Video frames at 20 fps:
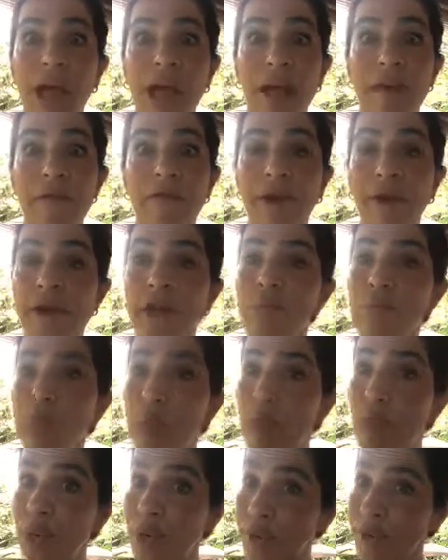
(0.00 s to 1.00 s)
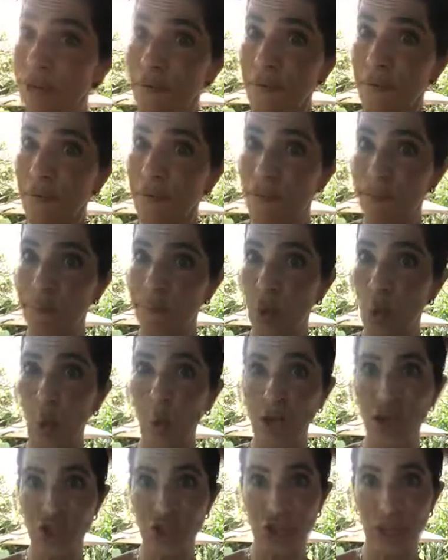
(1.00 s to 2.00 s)
a very brief
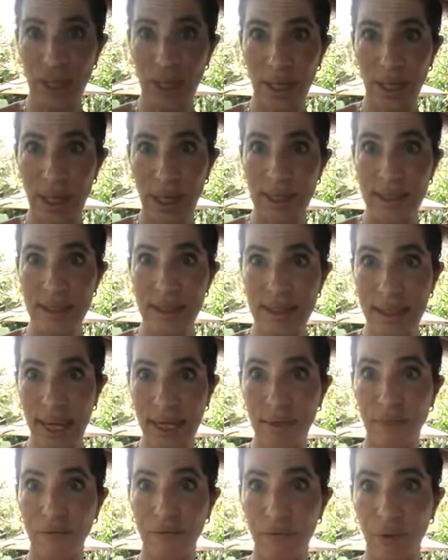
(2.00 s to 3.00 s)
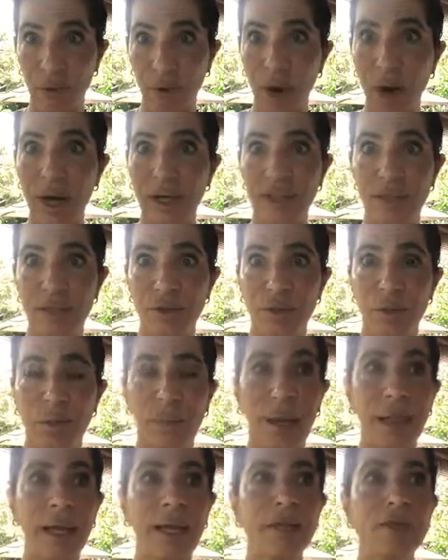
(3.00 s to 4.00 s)
questioning inside of your heart and your
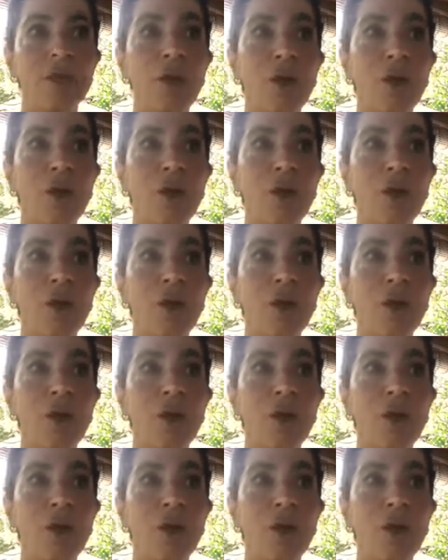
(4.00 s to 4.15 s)
mind,